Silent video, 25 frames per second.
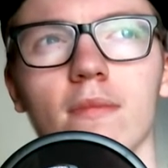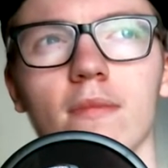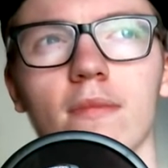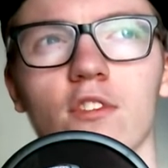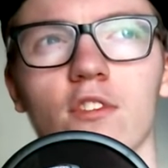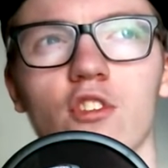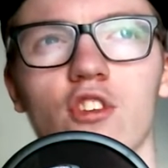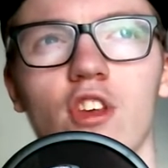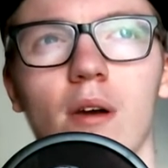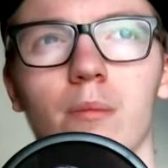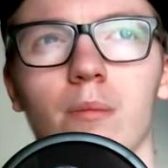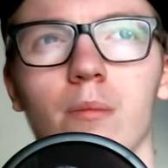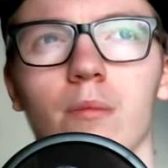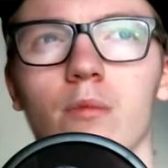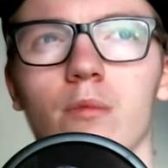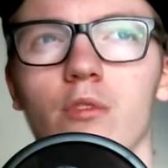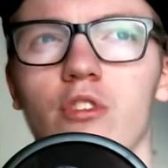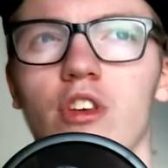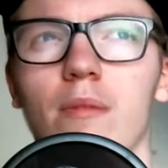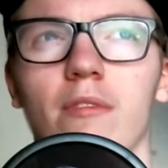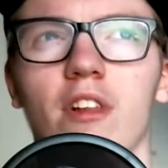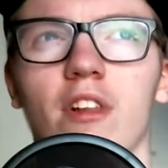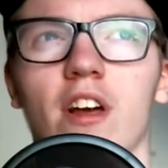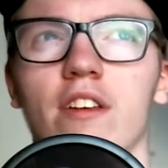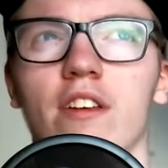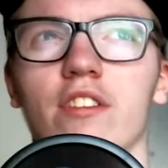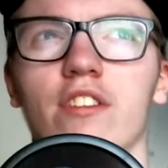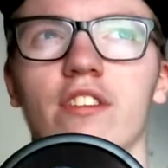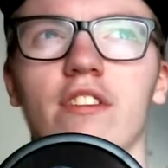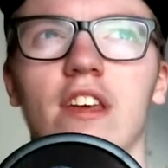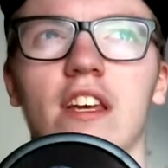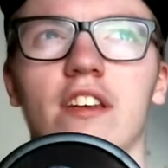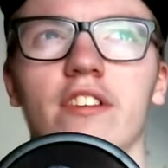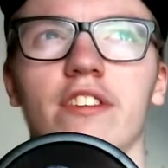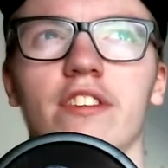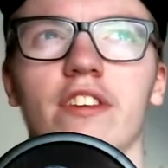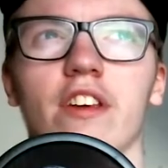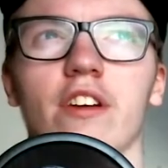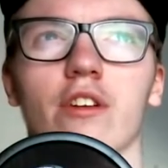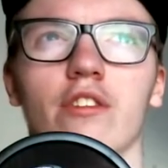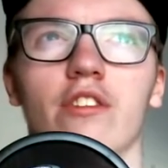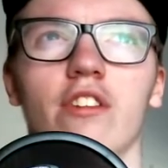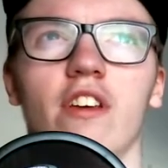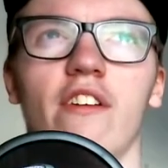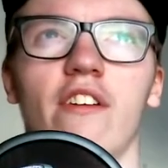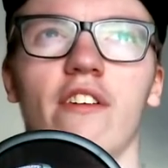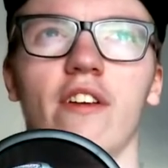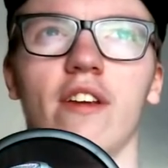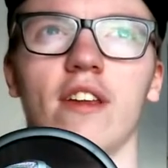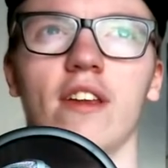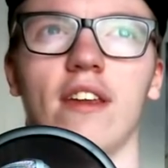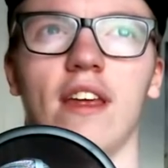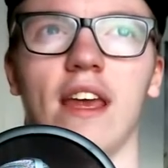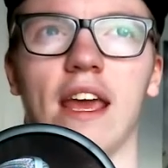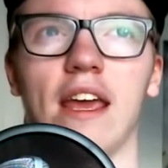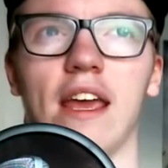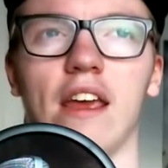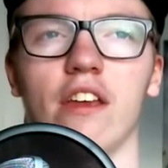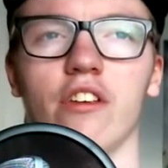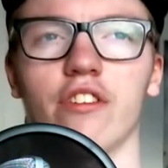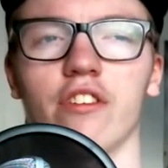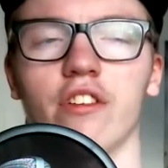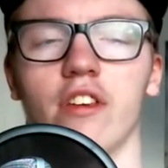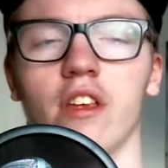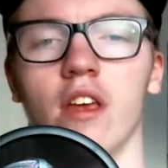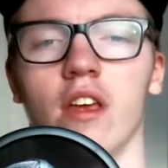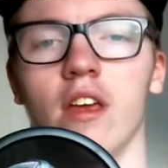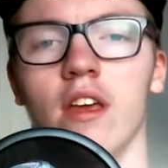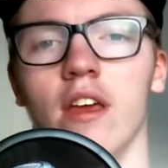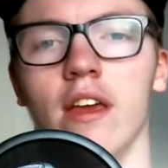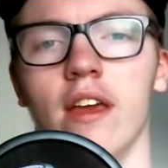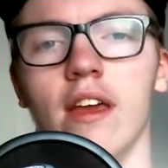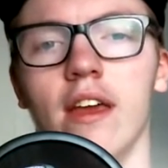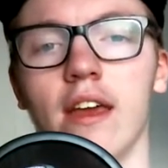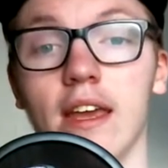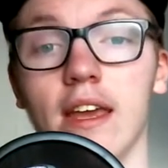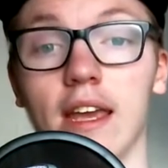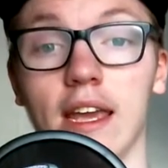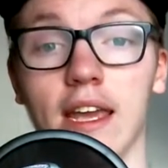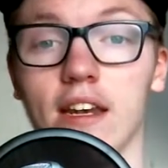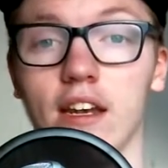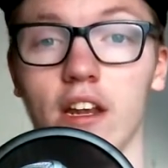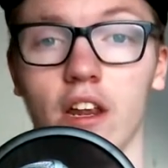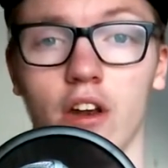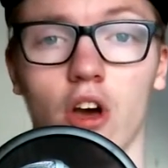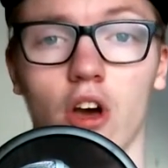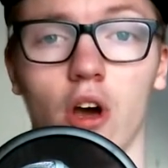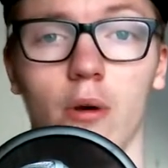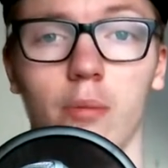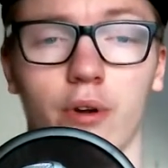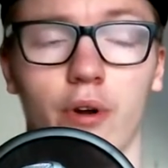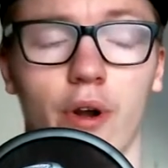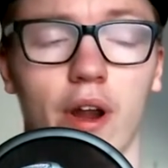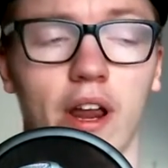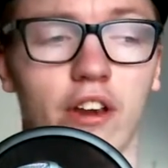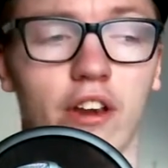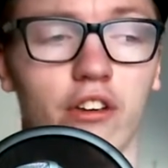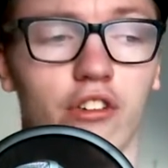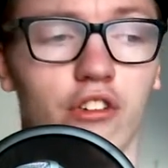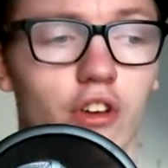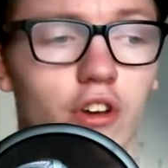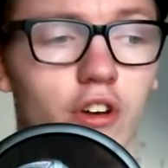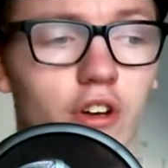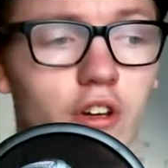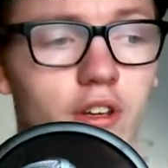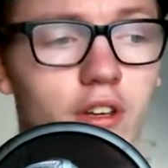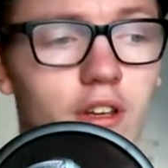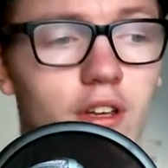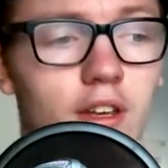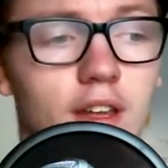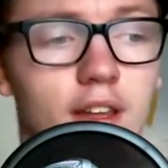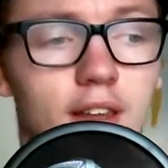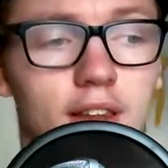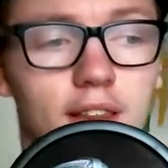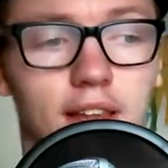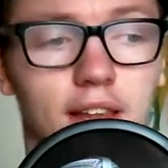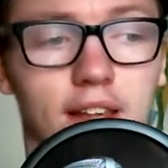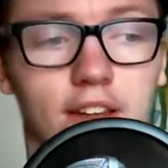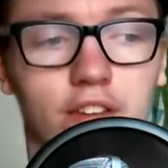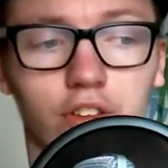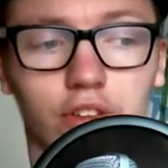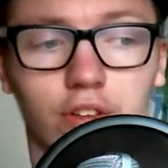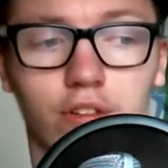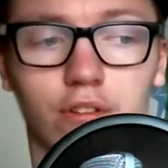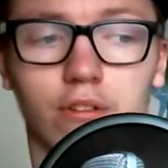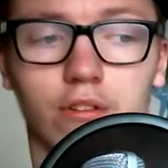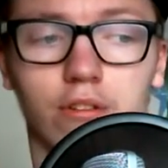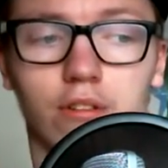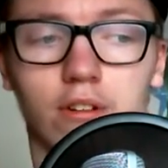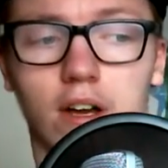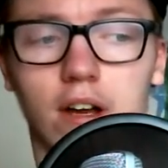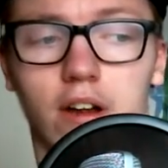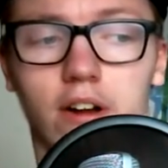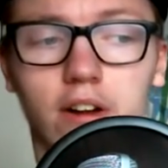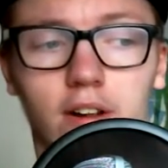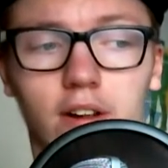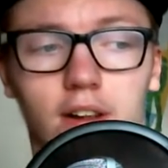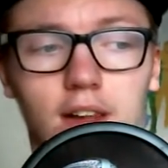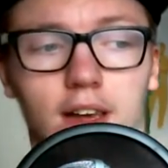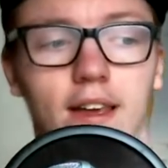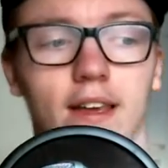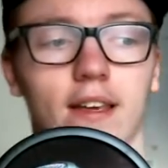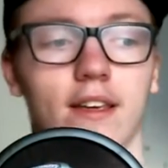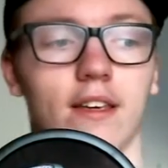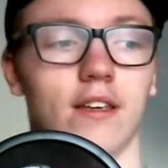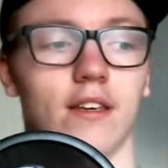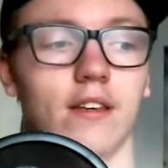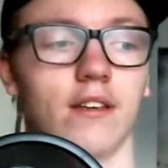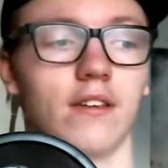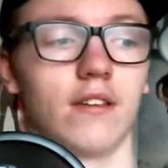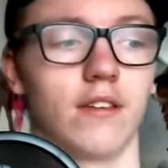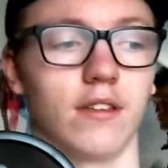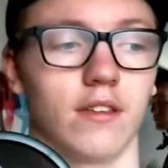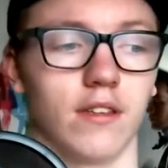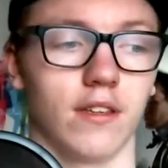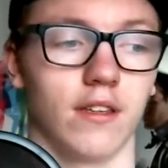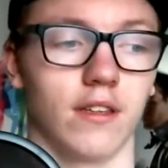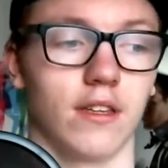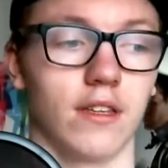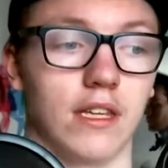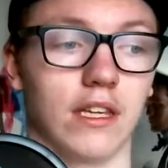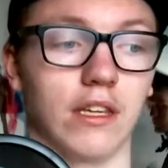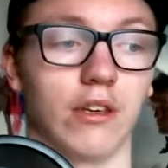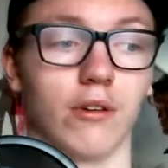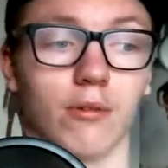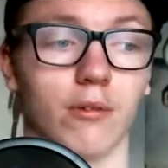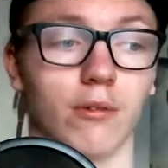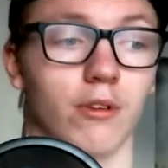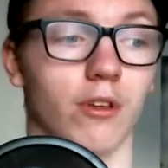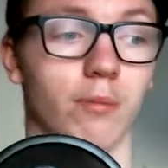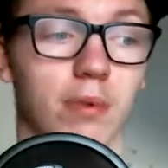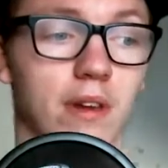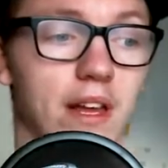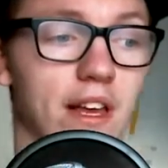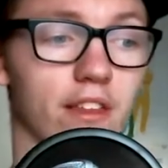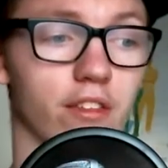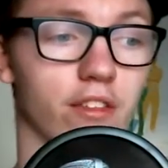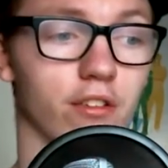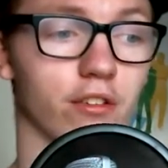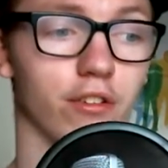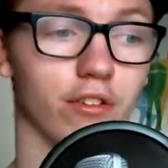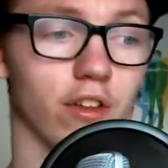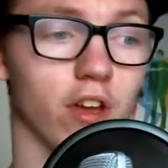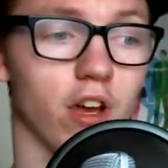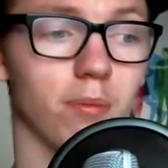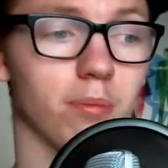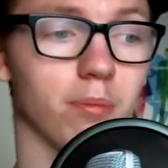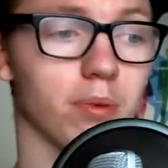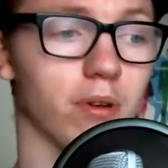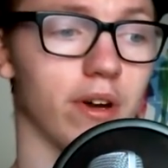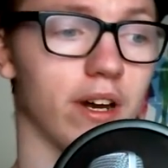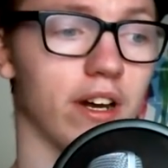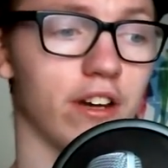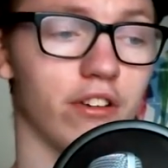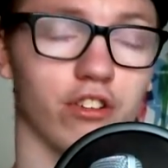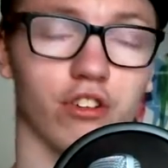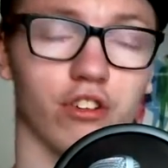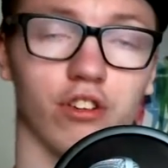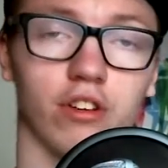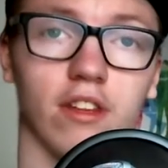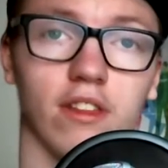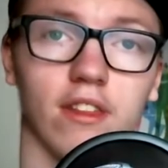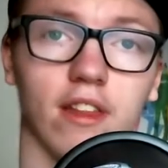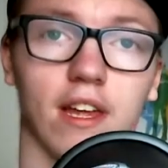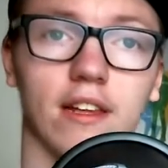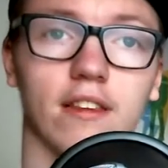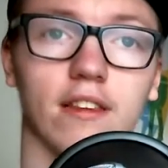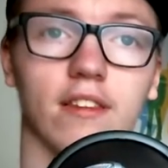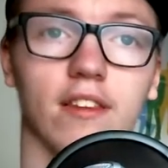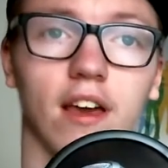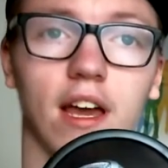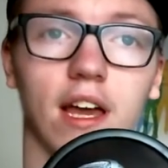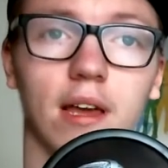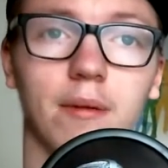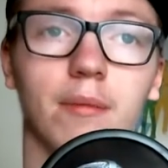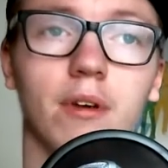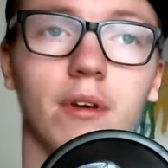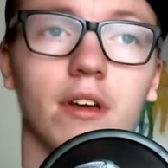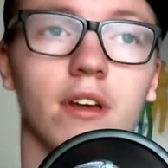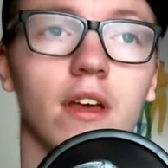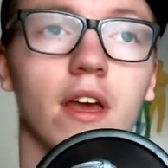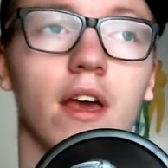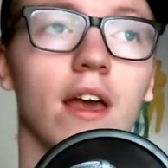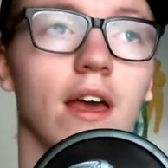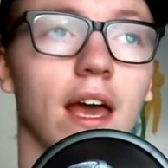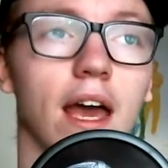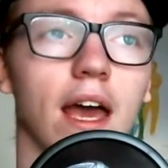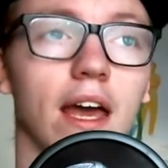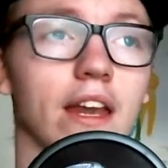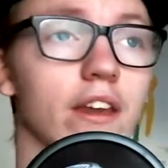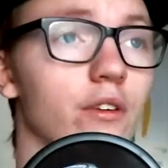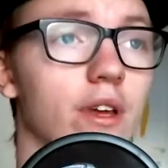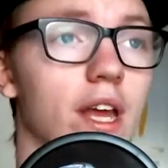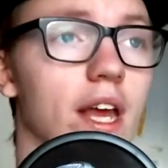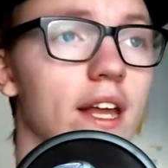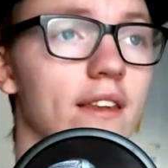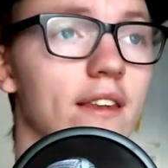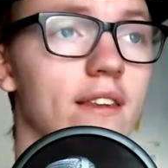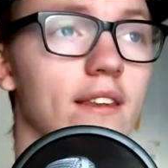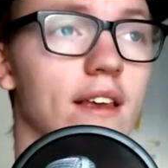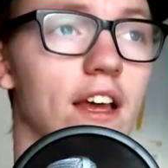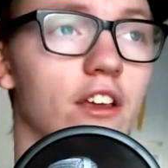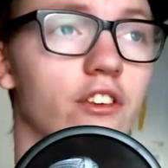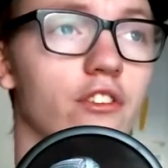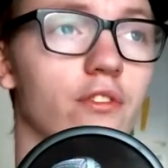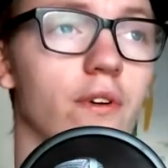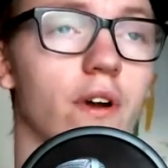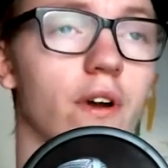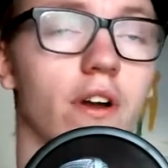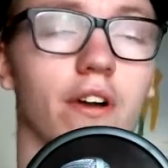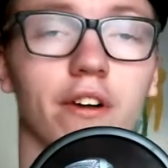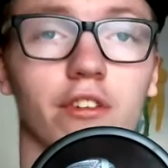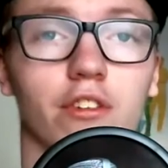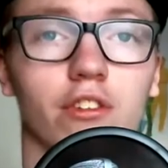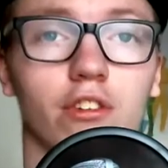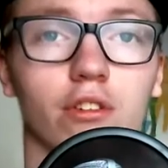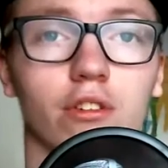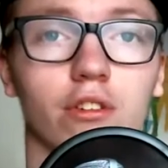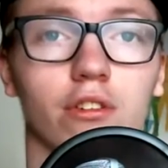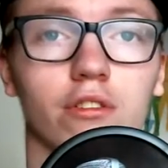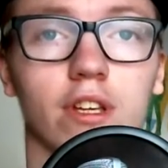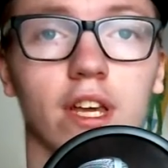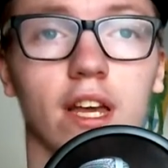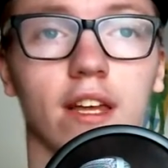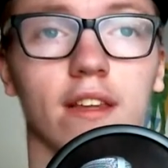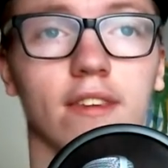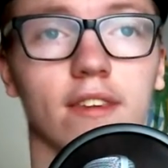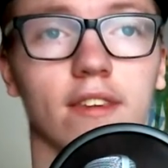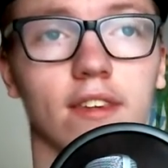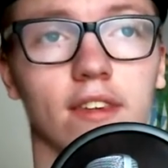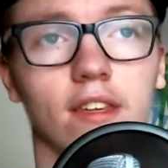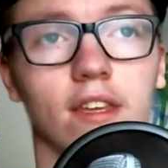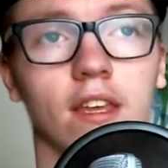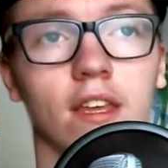some 60 or 70 days in an operation that you are you play through the operation in that time, and you get as far as you get.